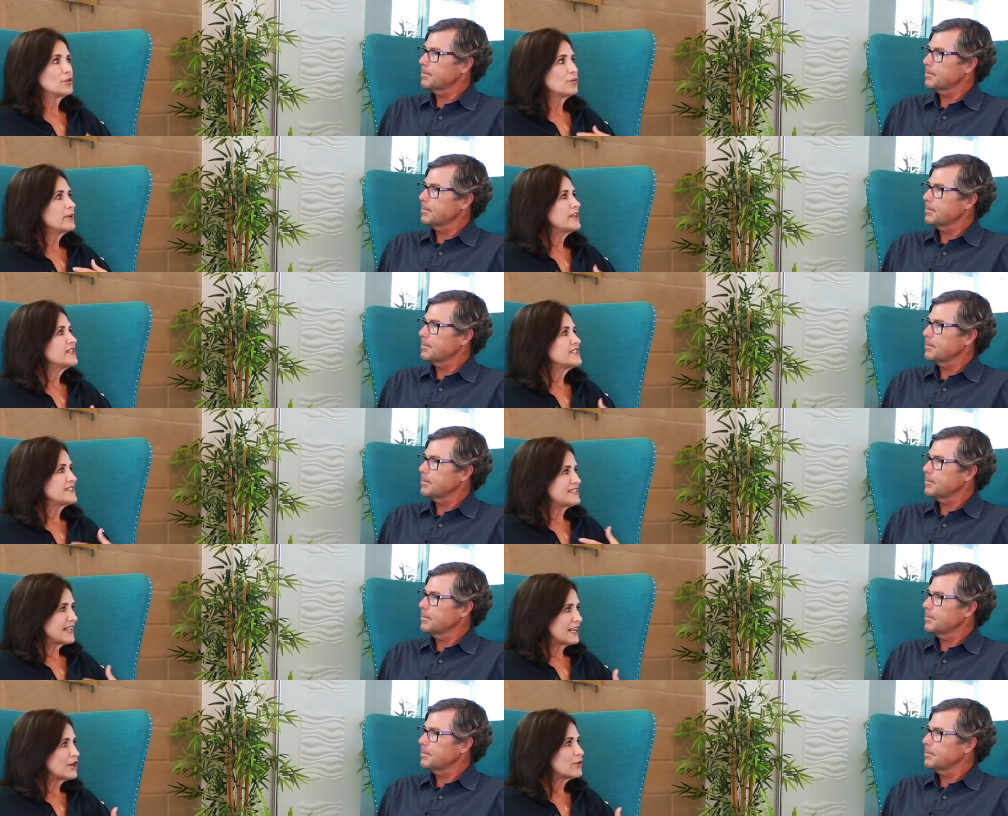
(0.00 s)
Speaker 1: to what
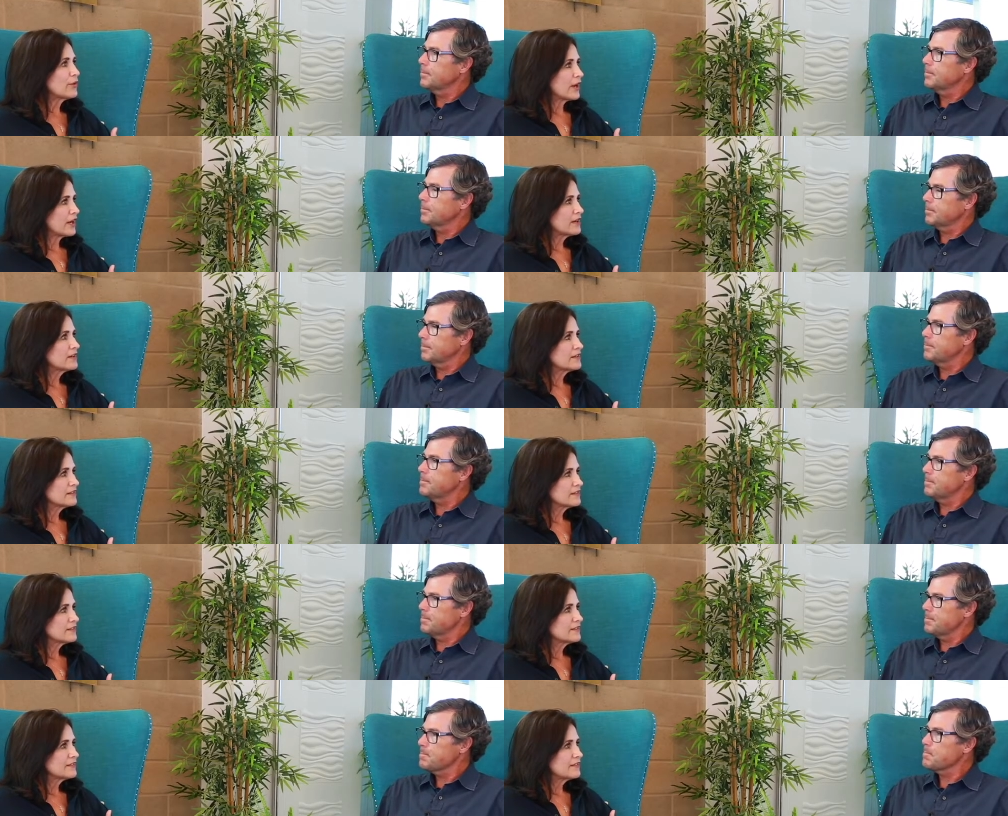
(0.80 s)
is sacred
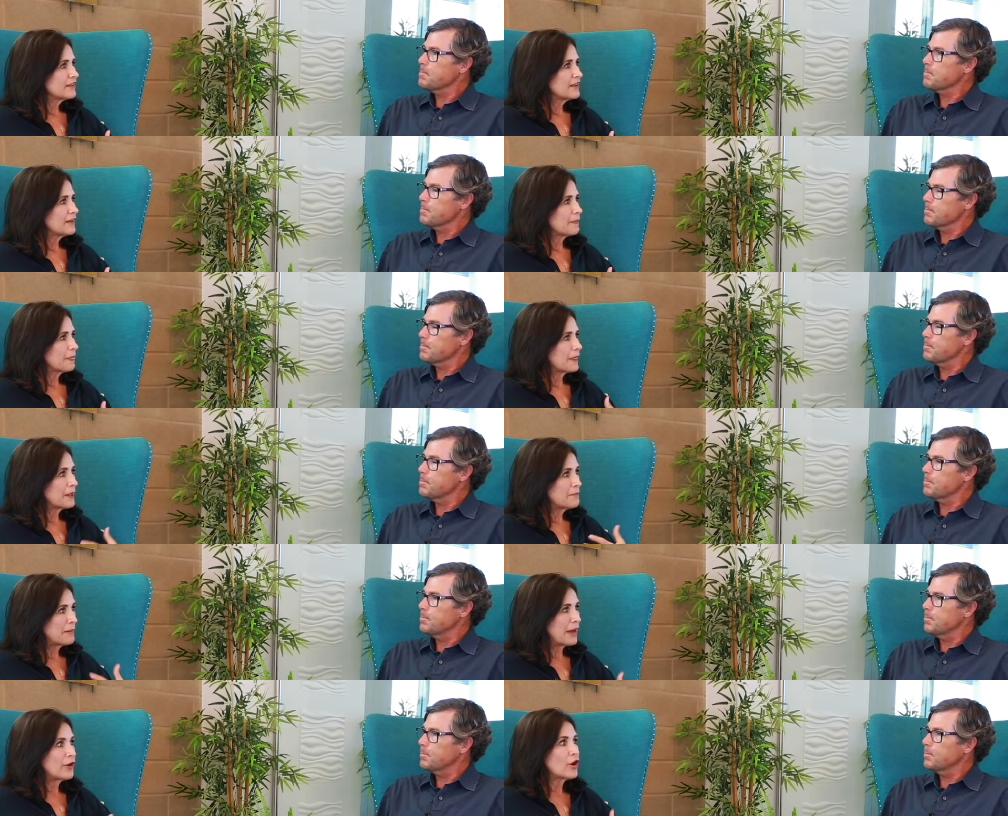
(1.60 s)
mm-hmm.
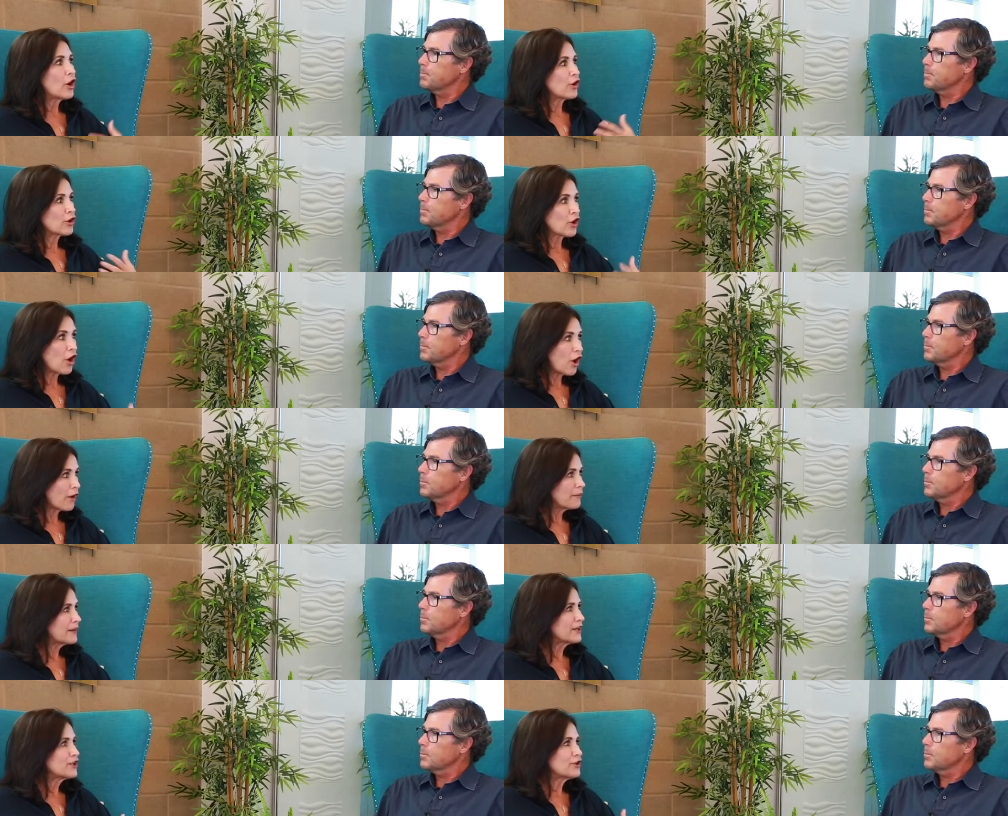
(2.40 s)
about our
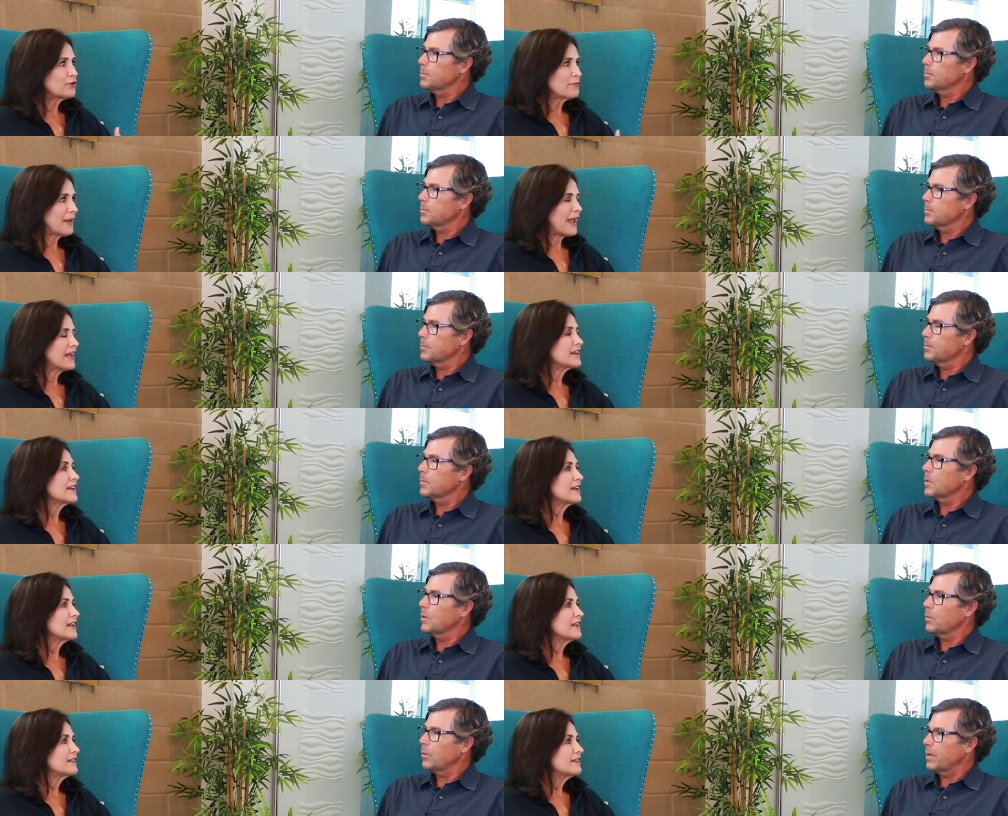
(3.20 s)
common
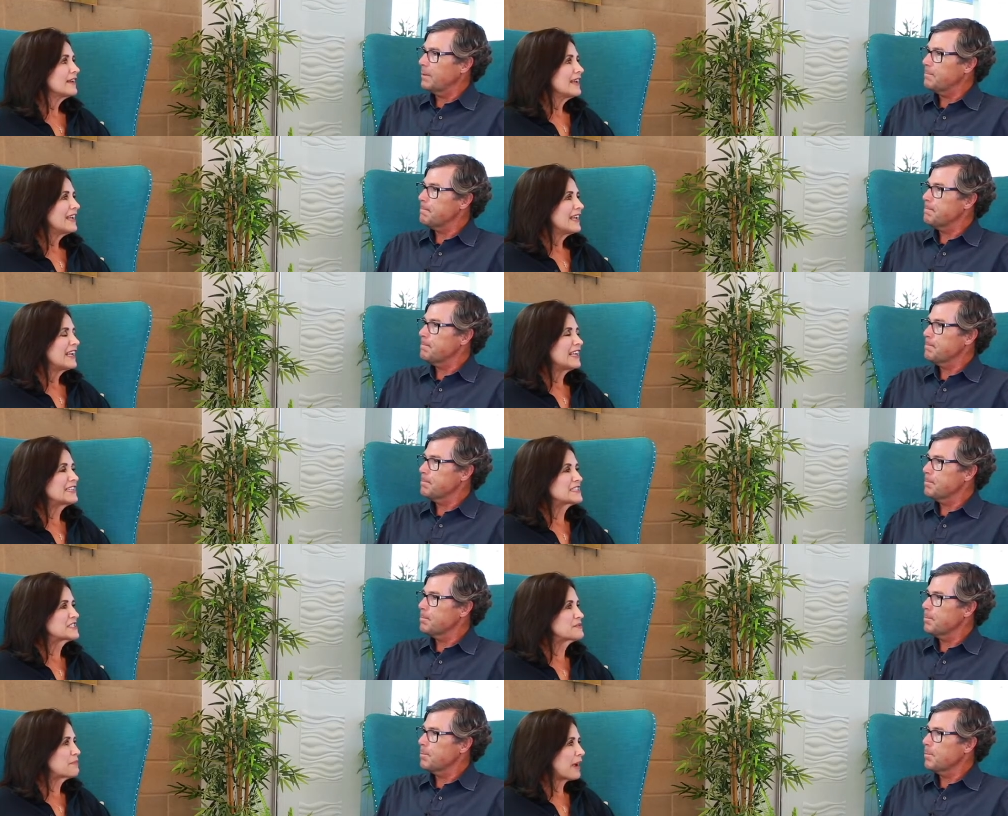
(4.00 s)
humanity, right.
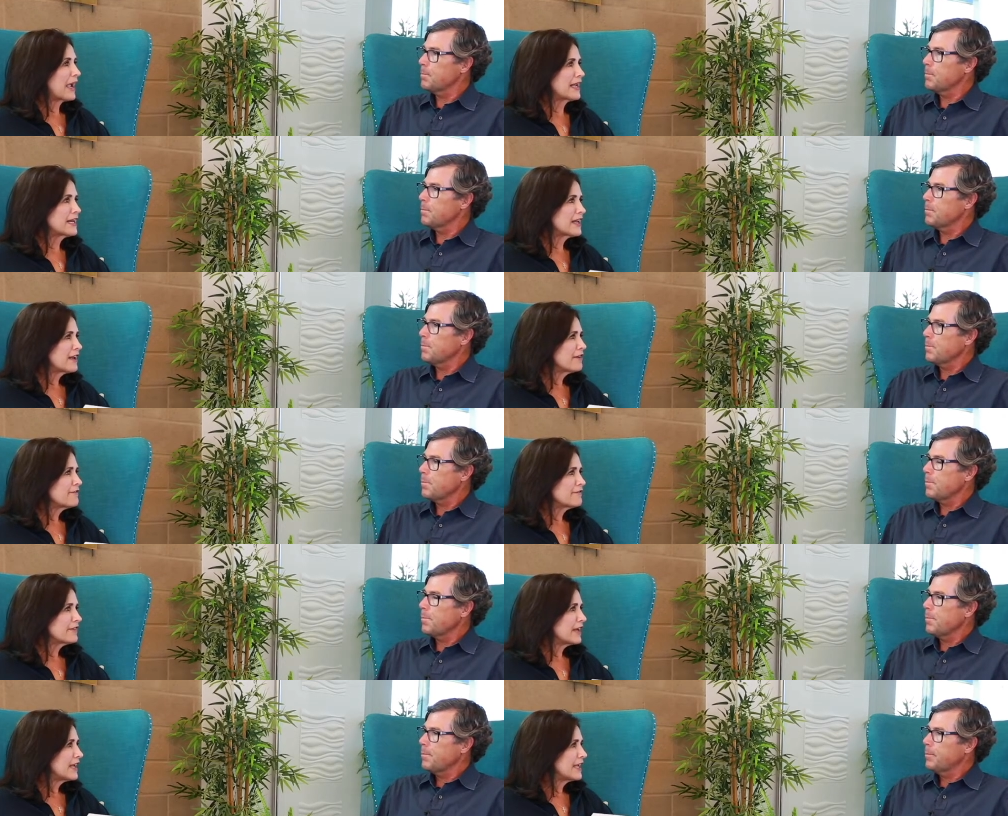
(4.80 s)
in spite
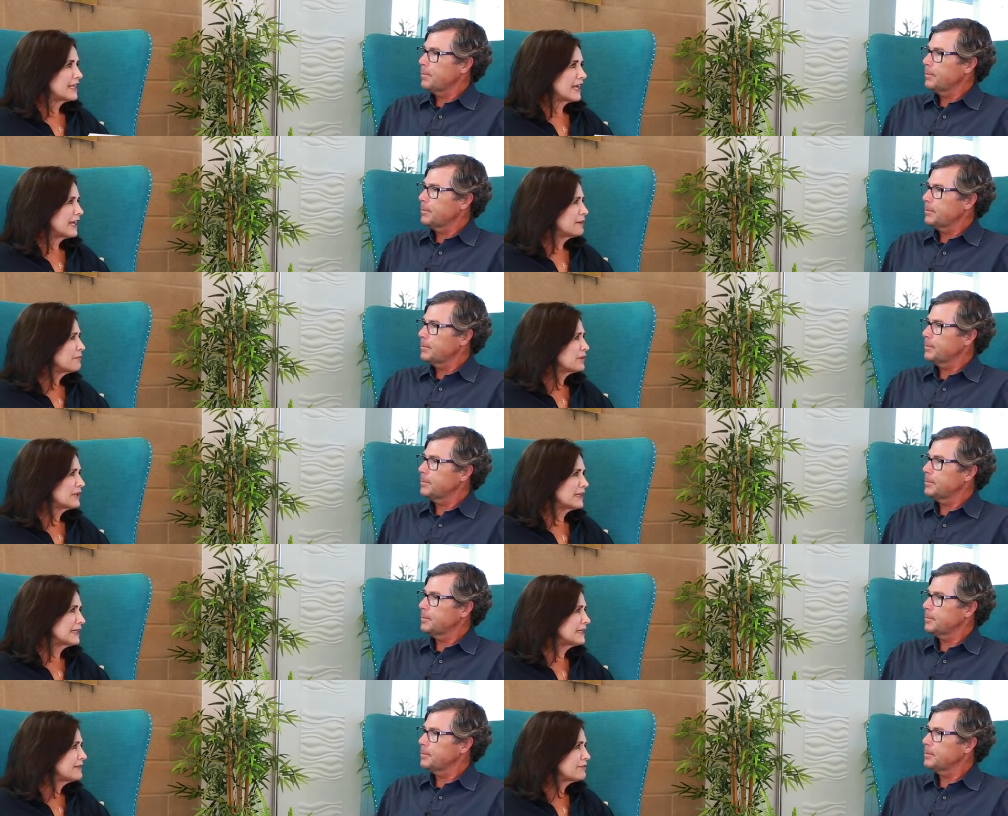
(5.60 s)
of
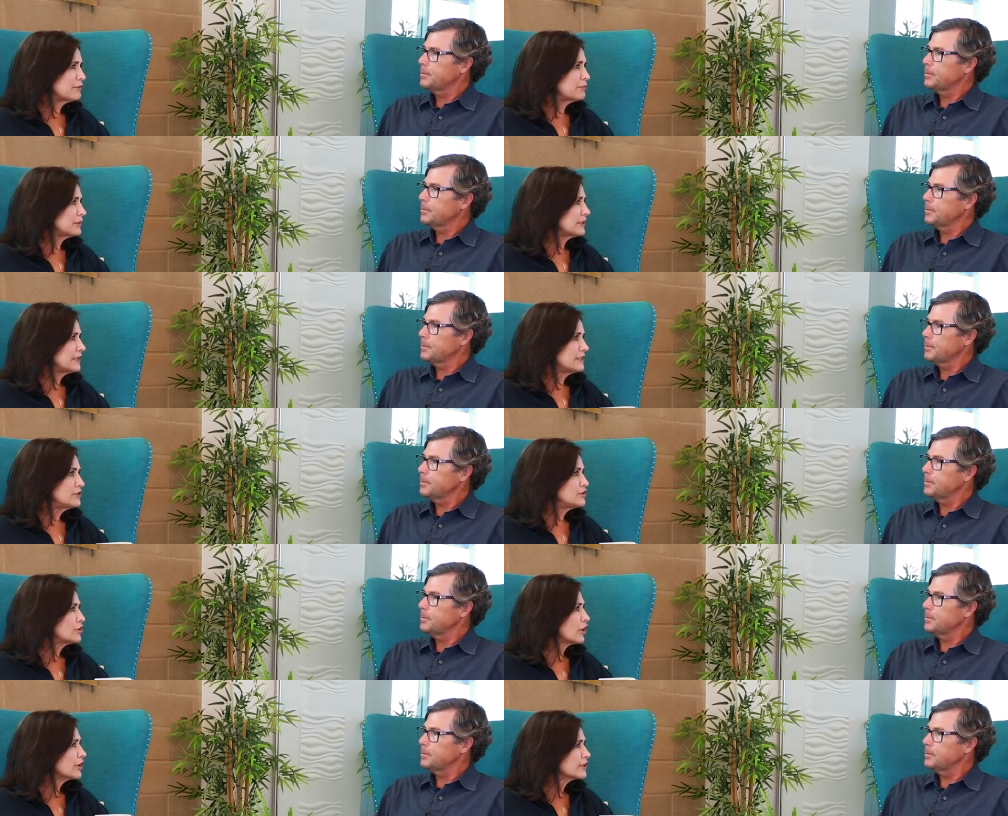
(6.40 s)
unbelievably
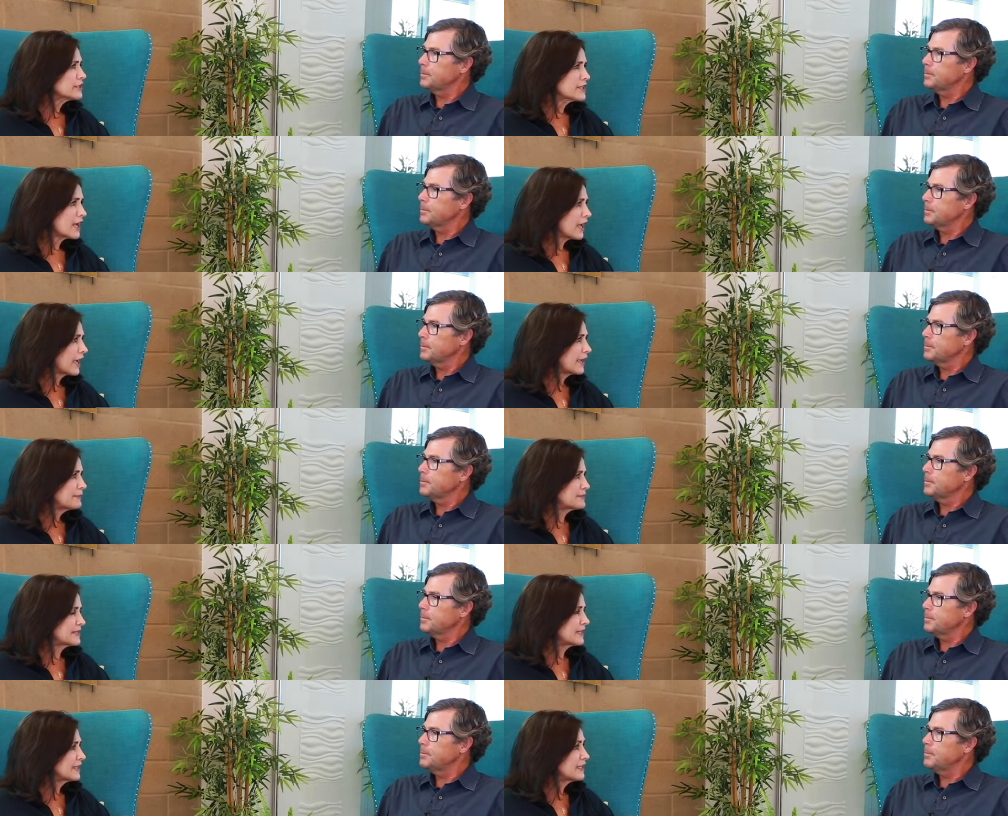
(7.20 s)
dark
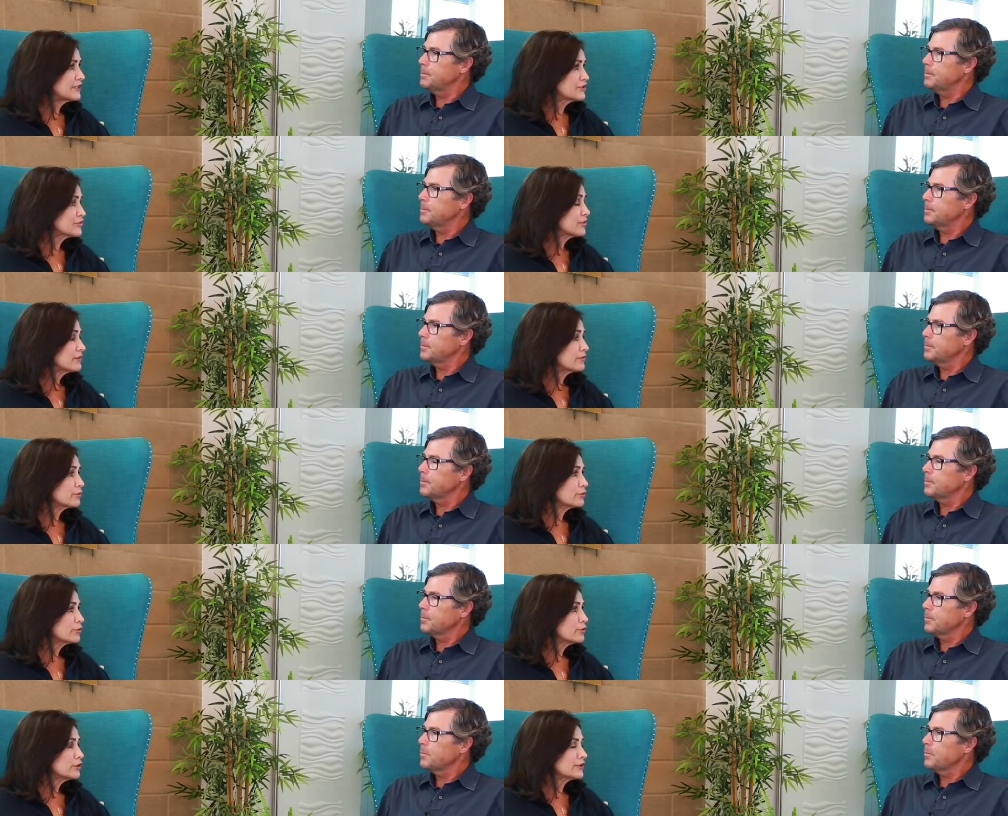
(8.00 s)
times in the history of
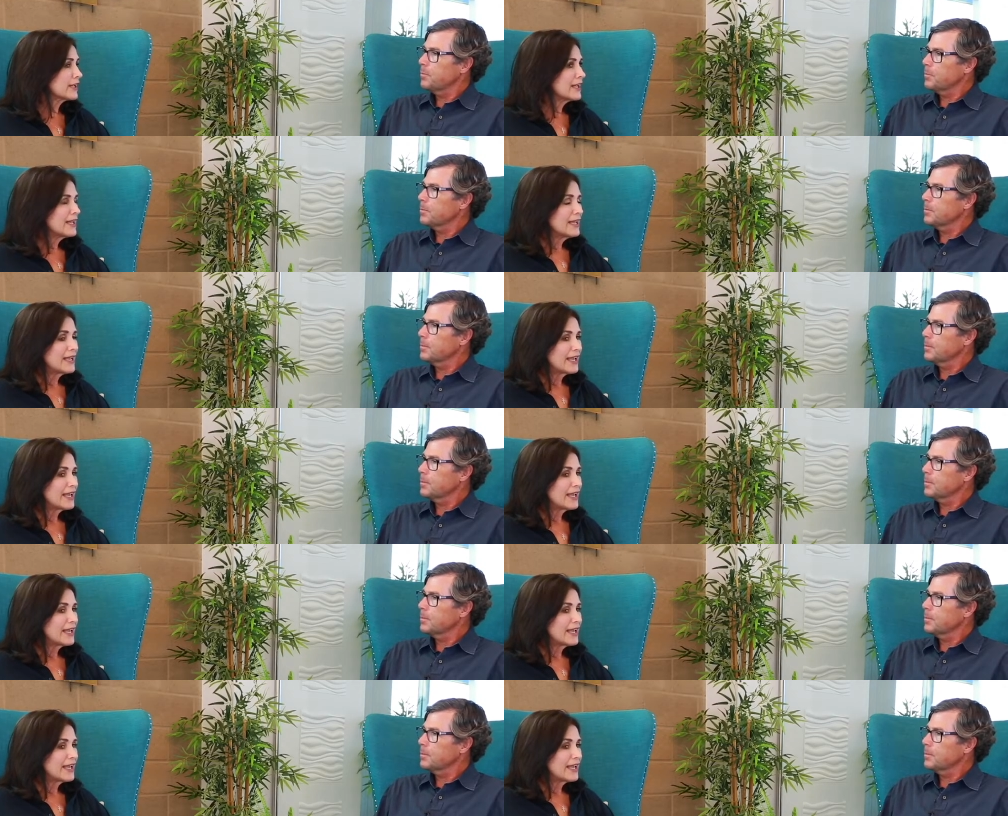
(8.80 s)
the world.